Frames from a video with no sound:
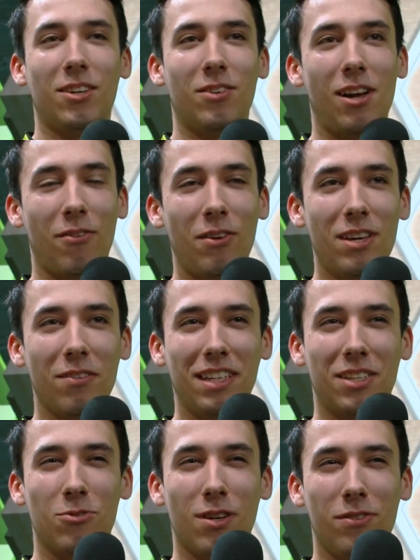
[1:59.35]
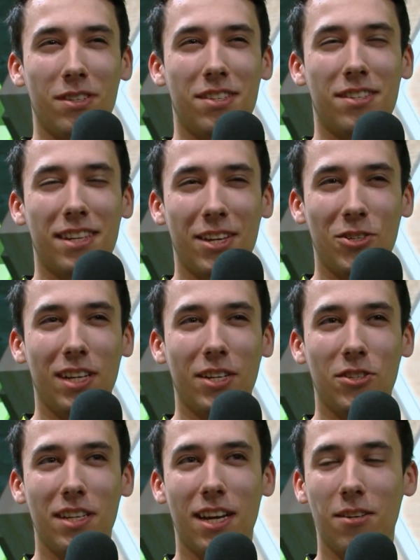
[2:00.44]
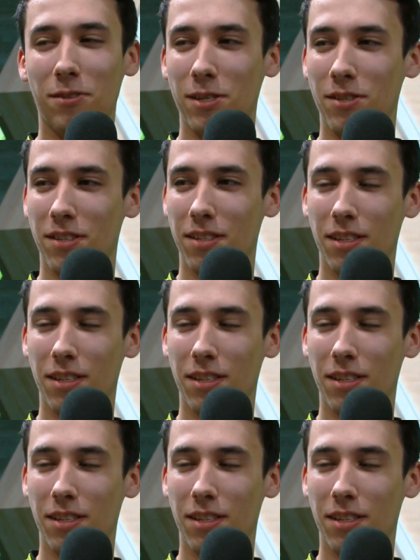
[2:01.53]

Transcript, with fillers: Well, I think we have like the roughest schedule actually ahead of us.